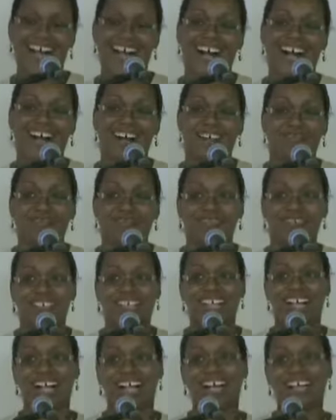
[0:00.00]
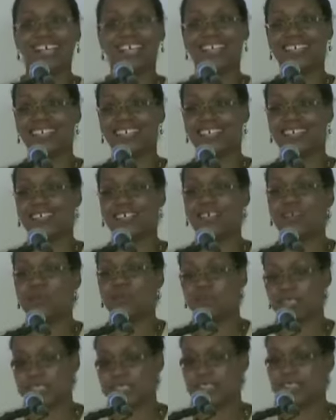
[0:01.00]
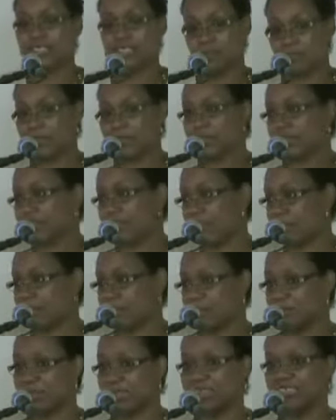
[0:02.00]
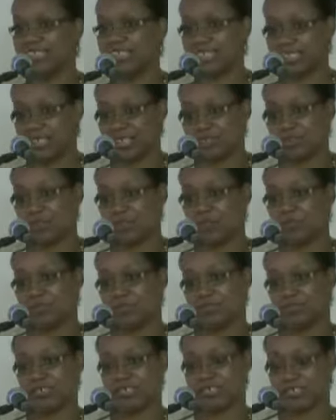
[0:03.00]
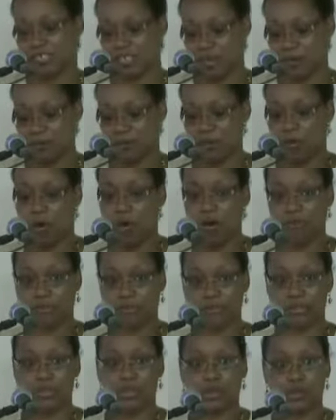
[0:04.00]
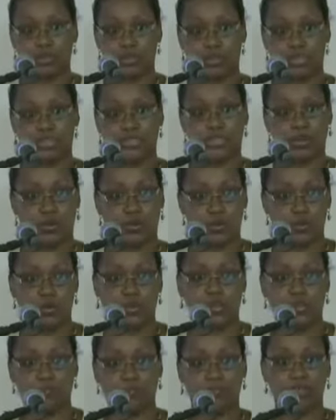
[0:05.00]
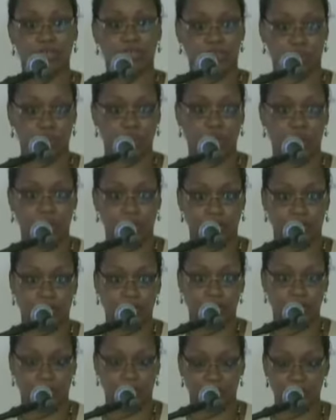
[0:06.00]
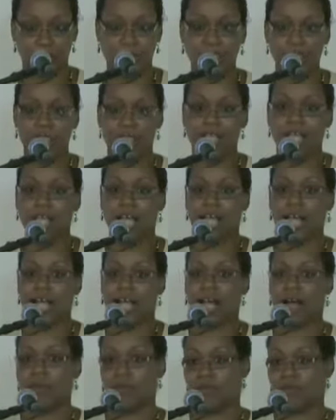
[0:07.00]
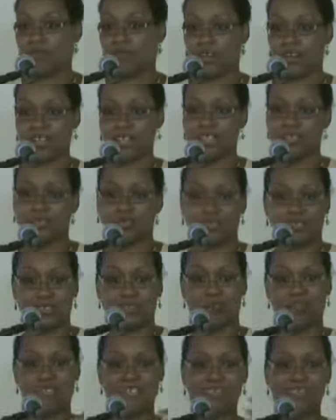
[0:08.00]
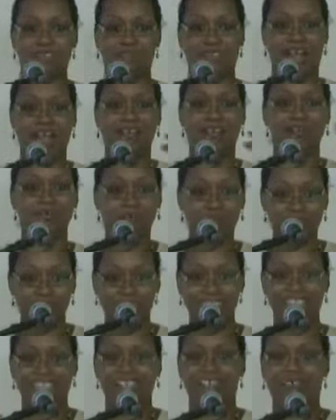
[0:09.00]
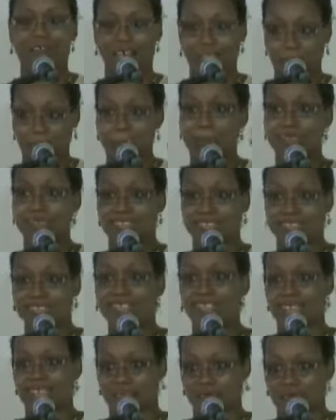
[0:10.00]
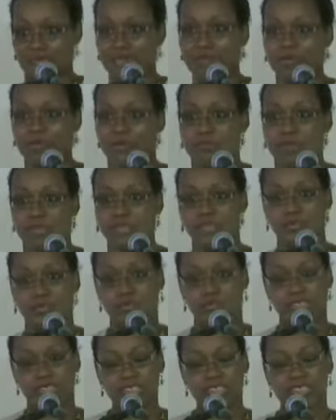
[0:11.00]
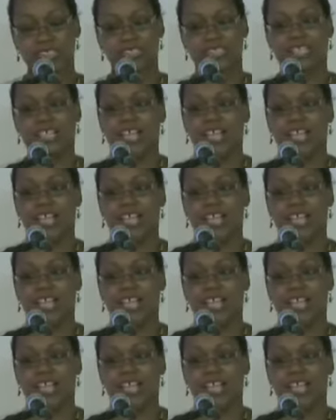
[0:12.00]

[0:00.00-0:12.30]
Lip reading: I was a little bit skeptical, as I told Patricia, about offering a course in a wholly virtual environment. I'm a very sort of interactive person at a personal level with my students.